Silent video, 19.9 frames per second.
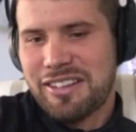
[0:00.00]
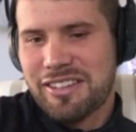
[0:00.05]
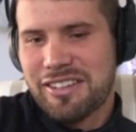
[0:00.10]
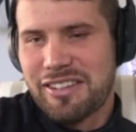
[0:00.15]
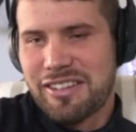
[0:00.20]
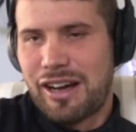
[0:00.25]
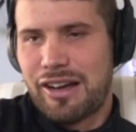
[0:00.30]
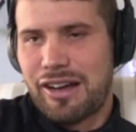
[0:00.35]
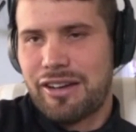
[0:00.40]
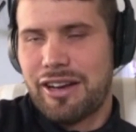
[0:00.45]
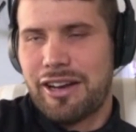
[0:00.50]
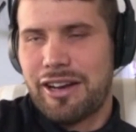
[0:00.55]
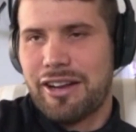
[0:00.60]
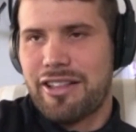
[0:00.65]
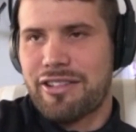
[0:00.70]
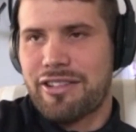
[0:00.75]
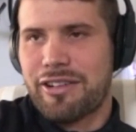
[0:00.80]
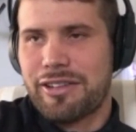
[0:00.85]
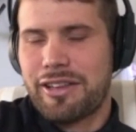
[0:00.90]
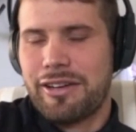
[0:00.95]
now that
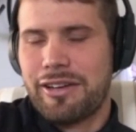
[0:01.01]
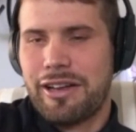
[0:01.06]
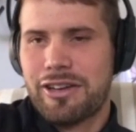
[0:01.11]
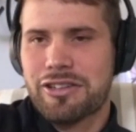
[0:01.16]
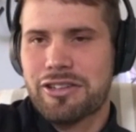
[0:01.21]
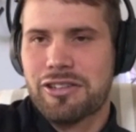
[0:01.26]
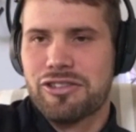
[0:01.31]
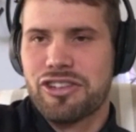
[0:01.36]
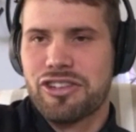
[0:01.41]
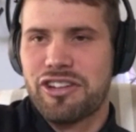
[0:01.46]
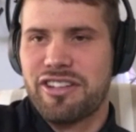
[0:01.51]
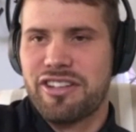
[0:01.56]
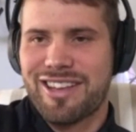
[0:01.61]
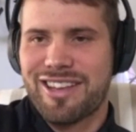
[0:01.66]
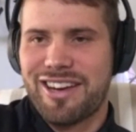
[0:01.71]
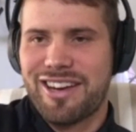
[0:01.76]
he's got the national jersey,